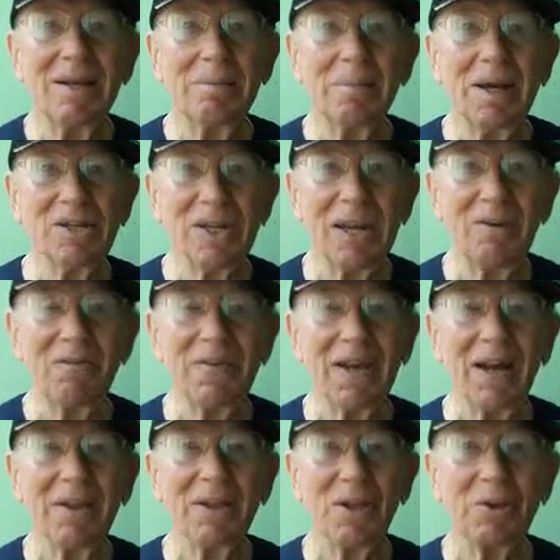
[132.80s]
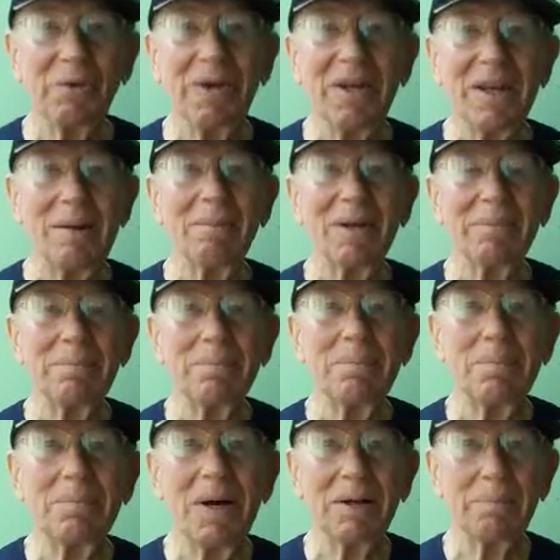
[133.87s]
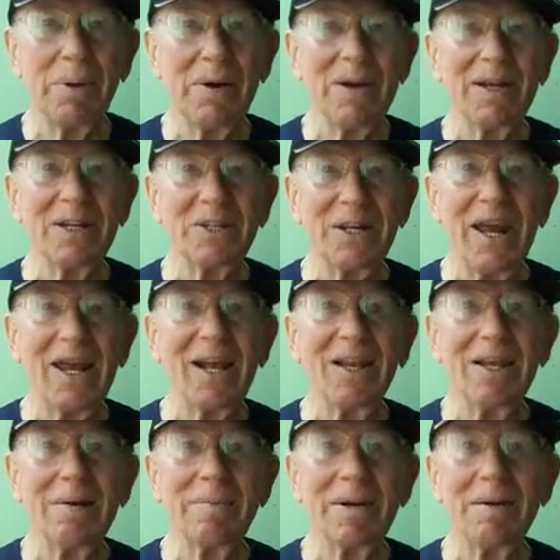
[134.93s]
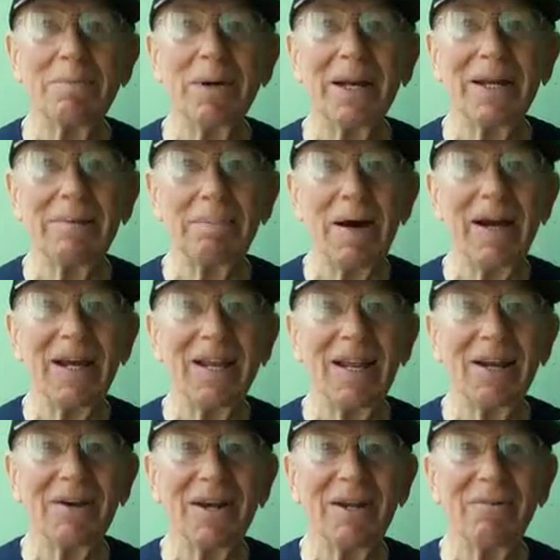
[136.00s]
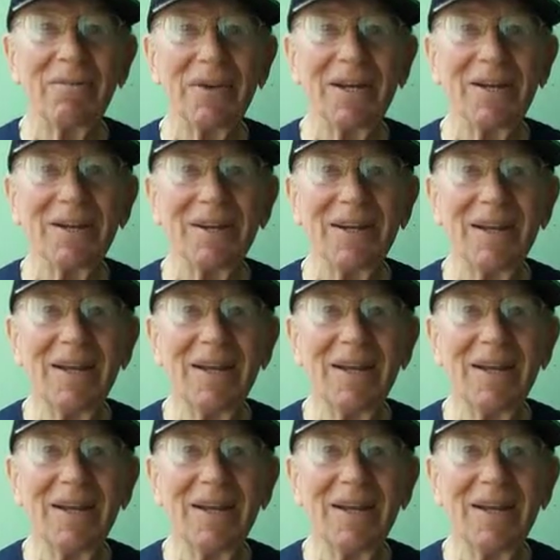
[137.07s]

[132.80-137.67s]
as he fell. The three of them were apparently tangled up in a muddy pile there on the field,